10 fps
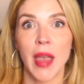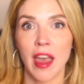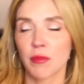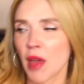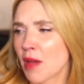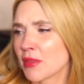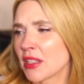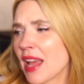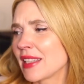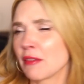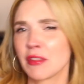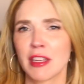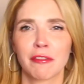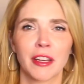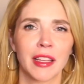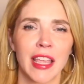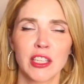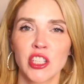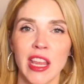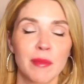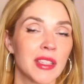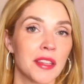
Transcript: bath bombs, lots of different like shapes.